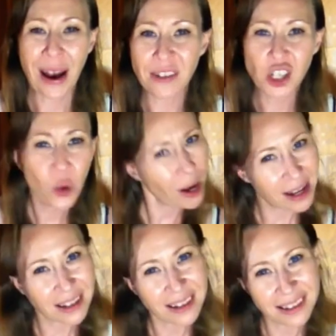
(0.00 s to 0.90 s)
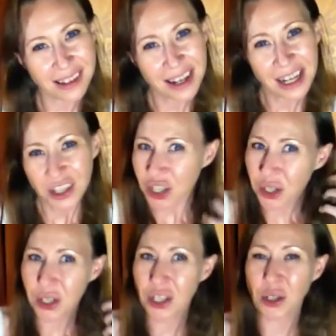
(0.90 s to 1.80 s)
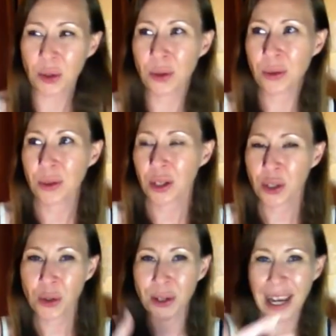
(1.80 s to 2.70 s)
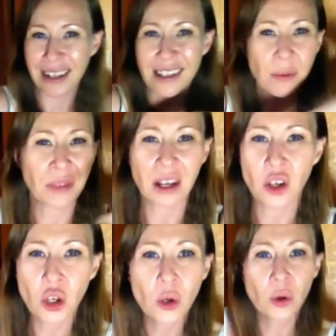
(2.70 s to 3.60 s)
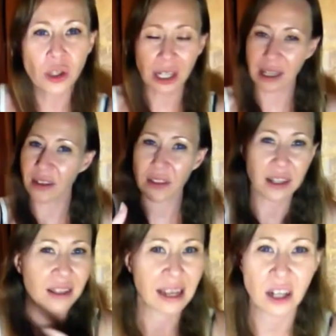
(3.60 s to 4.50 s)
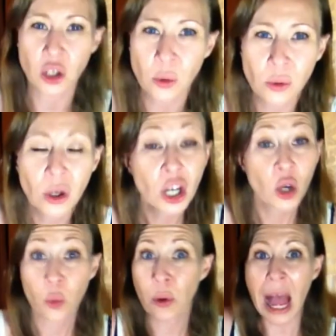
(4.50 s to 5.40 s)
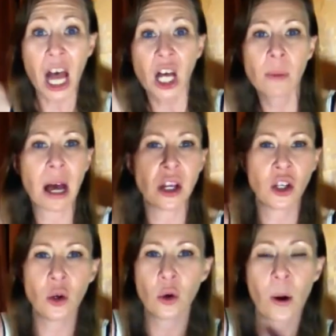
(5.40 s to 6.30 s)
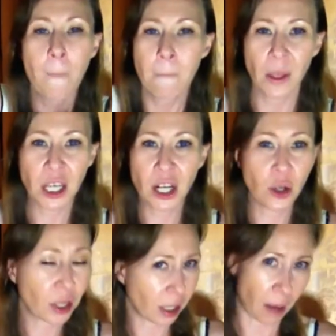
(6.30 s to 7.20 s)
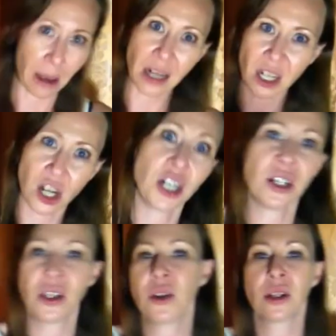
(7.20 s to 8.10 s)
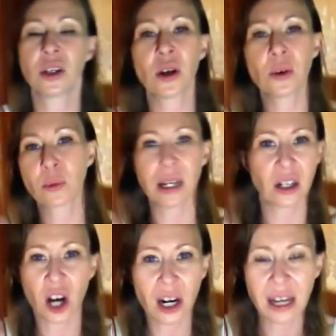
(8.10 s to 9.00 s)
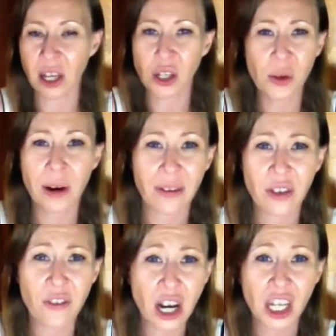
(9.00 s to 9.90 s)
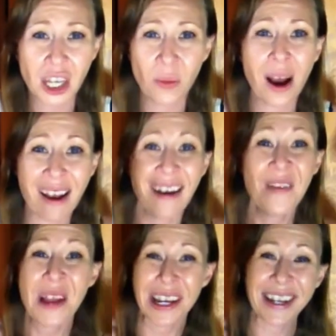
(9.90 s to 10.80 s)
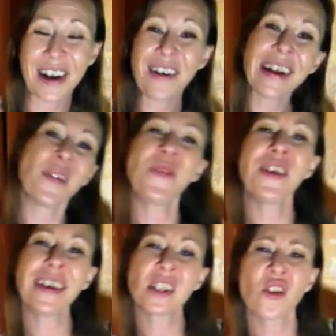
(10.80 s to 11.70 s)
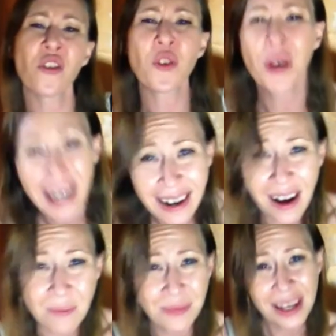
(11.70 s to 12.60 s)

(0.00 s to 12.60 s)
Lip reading: have a choice to create something new, to live in a new realm, you can come back to Earth, you can go reincarnate, you do whatever the fuck you want, and I feel like it's freedom.